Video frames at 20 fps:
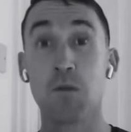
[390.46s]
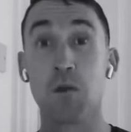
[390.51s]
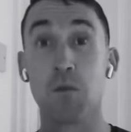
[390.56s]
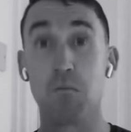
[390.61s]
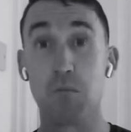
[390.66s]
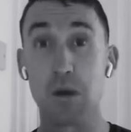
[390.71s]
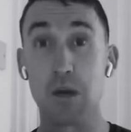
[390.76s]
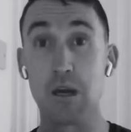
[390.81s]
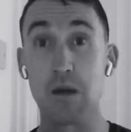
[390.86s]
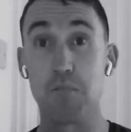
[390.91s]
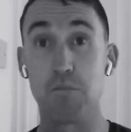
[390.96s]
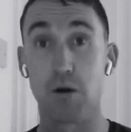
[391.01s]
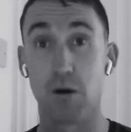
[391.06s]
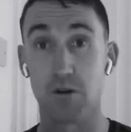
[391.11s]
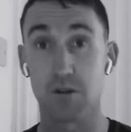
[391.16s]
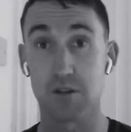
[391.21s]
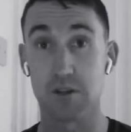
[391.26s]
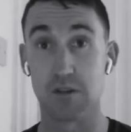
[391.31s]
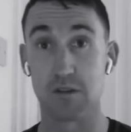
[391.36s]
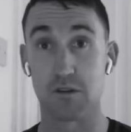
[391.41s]
Me,
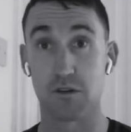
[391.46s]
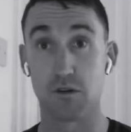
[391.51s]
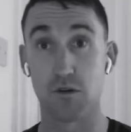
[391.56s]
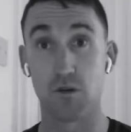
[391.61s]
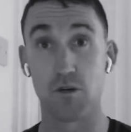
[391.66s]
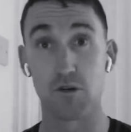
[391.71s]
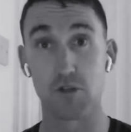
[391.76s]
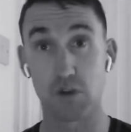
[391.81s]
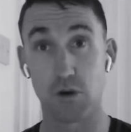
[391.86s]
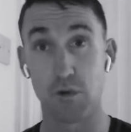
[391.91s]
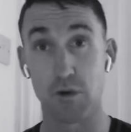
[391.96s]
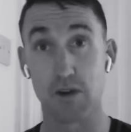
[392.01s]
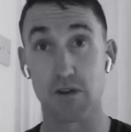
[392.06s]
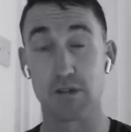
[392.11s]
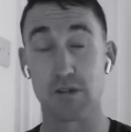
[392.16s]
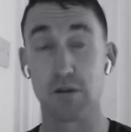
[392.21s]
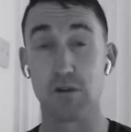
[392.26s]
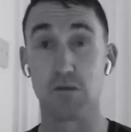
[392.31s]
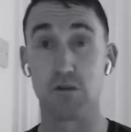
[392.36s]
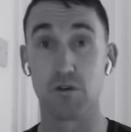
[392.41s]
personally, as a coach, I want to
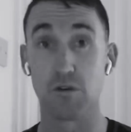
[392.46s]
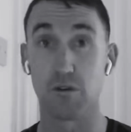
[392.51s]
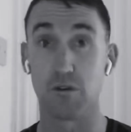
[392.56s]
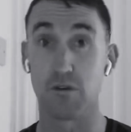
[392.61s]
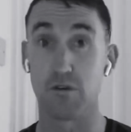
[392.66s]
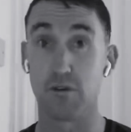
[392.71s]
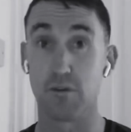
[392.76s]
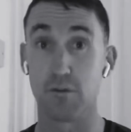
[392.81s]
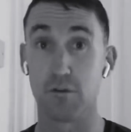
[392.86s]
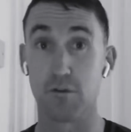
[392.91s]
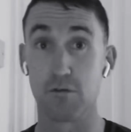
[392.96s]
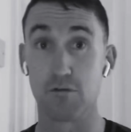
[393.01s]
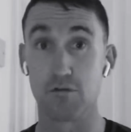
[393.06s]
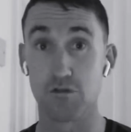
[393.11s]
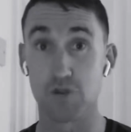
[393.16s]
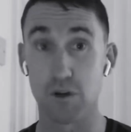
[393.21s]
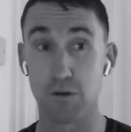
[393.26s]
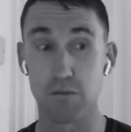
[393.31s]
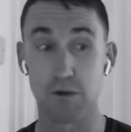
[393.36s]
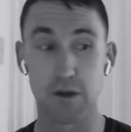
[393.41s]
see you done in somewhere around
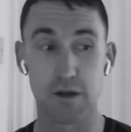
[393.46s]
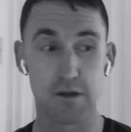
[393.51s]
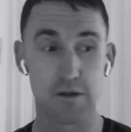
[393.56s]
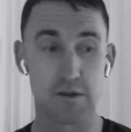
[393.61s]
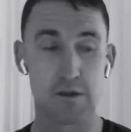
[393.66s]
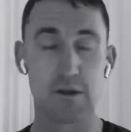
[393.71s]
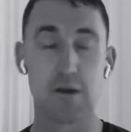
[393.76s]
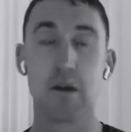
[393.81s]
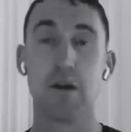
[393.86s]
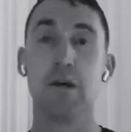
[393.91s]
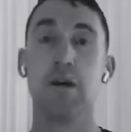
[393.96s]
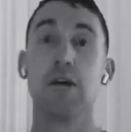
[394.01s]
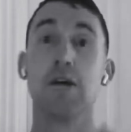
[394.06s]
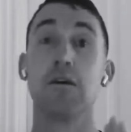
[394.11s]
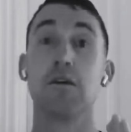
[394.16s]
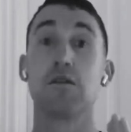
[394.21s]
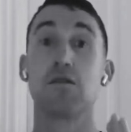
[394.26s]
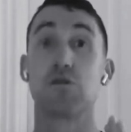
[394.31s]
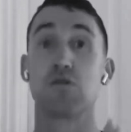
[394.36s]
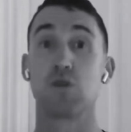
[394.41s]
3 minutes,
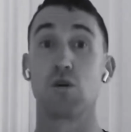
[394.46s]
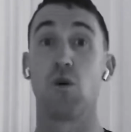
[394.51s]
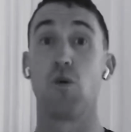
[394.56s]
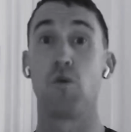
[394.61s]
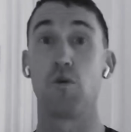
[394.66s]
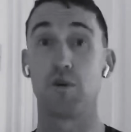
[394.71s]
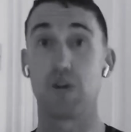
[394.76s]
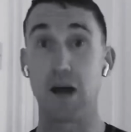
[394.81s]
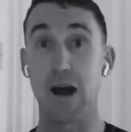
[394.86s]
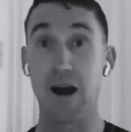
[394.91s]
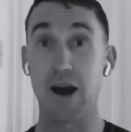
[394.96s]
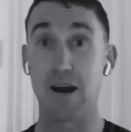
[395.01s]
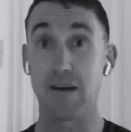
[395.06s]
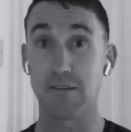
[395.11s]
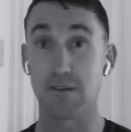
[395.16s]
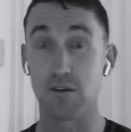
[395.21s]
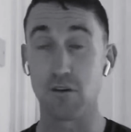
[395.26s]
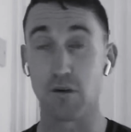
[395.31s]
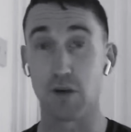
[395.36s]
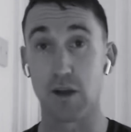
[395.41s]
so
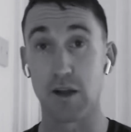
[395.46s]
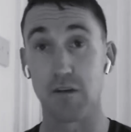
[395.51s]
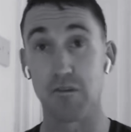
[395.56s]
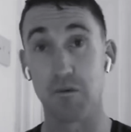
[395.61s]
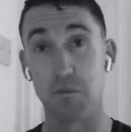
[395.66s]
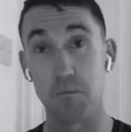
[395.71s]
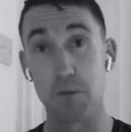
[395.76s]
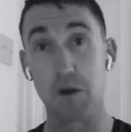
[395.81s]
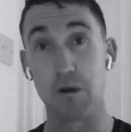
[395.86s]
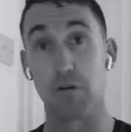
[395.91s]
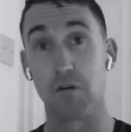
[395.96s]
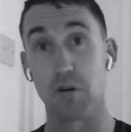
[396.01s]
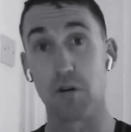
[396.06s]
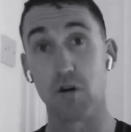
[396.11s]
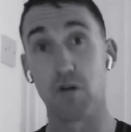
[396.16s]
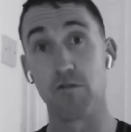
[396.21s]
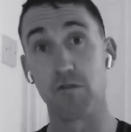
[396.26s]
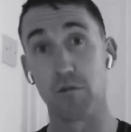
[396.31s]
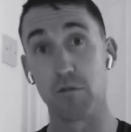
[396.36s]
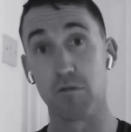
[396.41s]
that you can have a minute
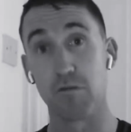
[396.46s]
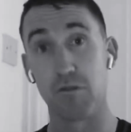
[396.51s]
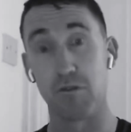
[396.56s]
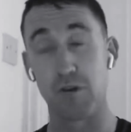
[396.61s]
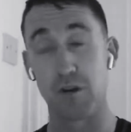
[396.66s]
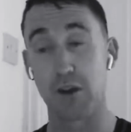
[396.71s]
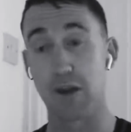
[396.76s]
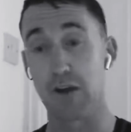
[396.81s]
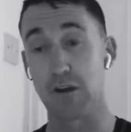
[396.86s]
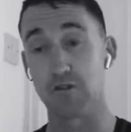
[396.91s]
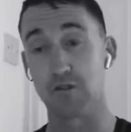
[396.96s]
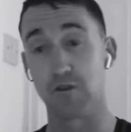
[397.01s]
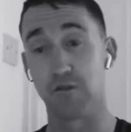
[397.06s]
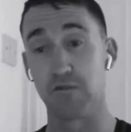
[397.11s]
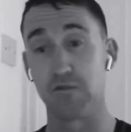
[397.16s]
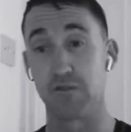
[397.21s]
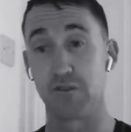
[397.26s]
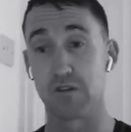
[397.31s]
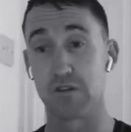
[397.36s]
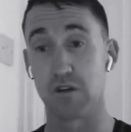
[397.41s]
recovery before the next
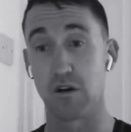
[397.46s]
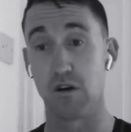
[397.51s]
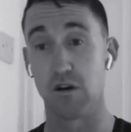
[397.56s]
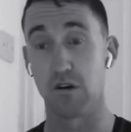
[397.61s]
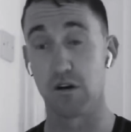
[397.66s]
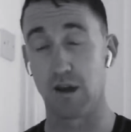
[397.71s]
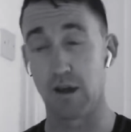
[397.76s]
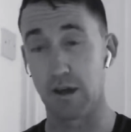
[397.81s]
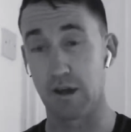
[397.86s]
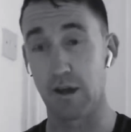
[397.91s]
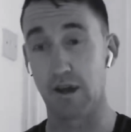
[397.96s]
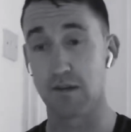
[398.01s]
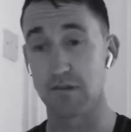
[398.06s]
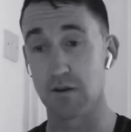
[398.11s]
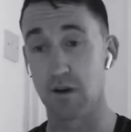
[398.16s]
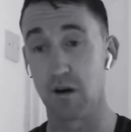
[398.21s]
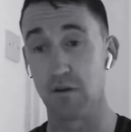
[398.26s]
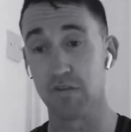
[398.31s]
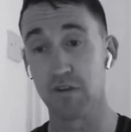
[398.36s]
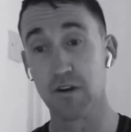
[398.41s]
round kicks
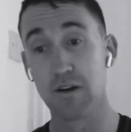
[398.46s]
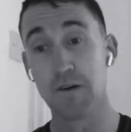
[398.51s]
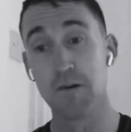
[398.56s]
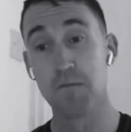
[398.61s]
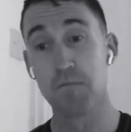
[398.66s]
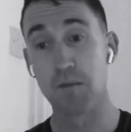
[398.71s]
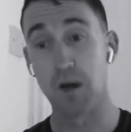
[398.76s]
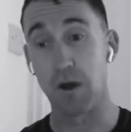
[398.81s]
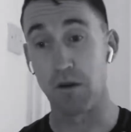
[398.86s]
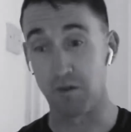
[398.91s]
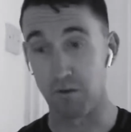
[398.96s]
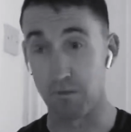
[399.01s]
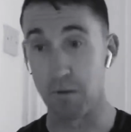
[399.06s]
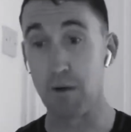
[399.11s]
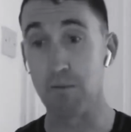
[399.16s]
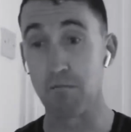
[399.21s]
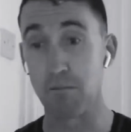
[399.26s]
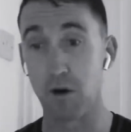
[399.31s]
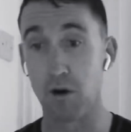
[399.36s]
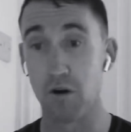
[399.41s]
off. And
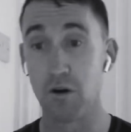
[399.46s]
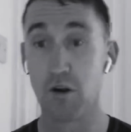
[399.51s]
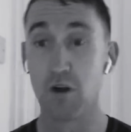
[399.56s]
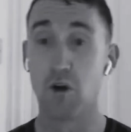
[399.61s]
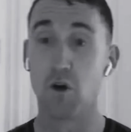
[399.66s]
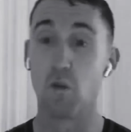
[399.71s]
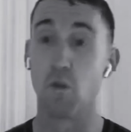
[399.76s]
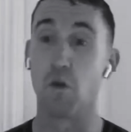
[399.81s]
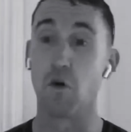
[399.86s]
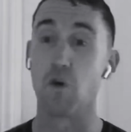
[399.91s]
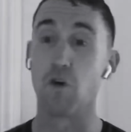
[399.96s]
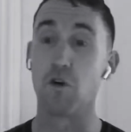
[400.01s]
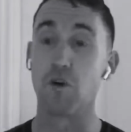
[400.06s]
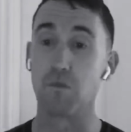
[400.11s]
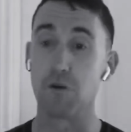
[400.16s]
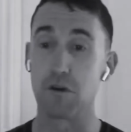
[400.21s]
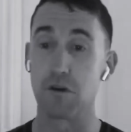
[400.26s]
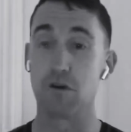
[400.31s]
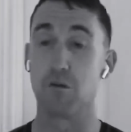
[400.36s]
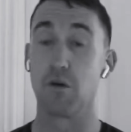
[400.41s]
remember, we're going to
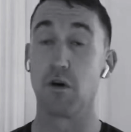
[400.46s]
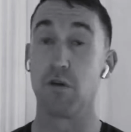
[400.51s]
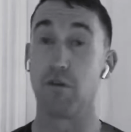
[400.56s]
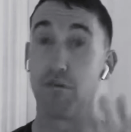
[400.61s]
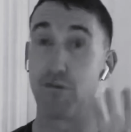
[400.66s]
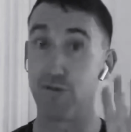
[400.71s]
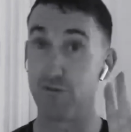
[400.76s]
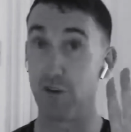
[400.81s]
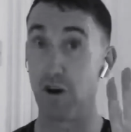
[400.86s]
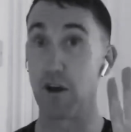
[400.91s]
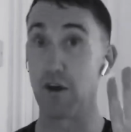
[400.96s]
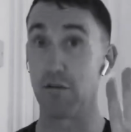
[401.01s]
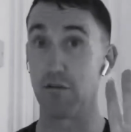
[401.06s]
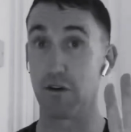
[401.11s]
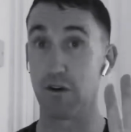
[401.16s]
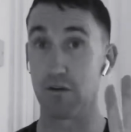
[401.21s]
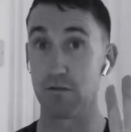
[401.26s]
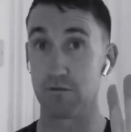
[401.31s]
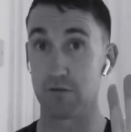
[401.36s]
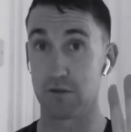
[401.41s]
be doing 5
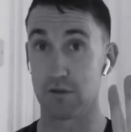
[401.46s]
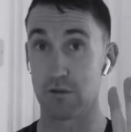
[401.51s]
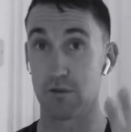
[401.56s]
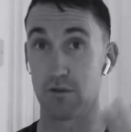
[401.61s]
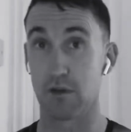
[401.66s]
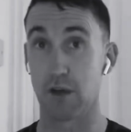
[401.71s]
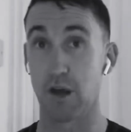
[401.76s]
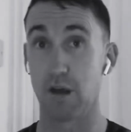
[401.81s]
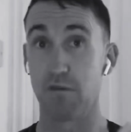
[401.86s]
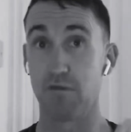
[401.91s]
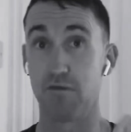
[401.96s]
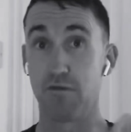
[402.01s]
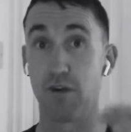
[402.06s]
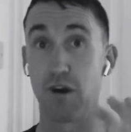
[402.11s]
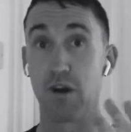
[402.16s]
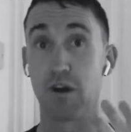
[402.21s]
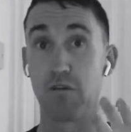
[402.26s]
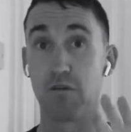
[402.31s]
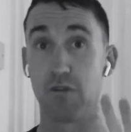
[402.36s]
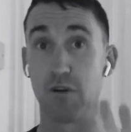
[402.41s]
rounds, okay?
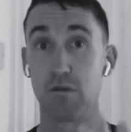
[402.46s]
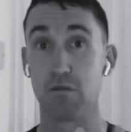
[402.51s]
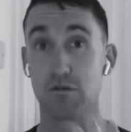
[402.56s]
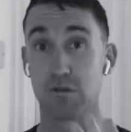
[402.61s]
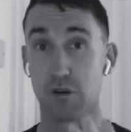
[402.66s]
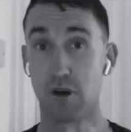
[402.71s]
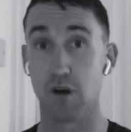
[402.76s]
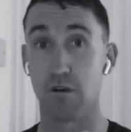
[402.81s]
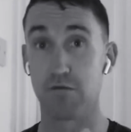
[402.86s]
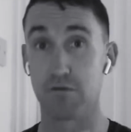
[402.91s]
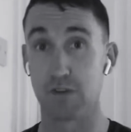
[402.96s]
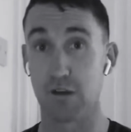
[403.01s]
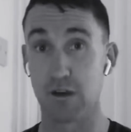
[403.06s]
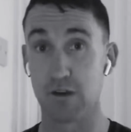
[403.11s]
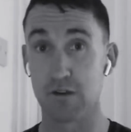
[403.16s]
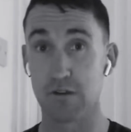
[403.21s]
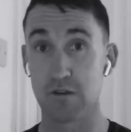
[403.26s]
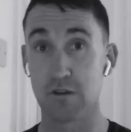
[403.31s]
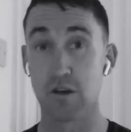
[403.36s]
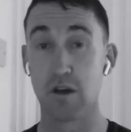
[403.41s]
5 rounds of
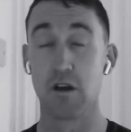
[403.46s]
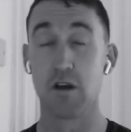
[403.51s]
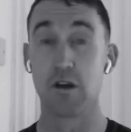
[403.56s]
this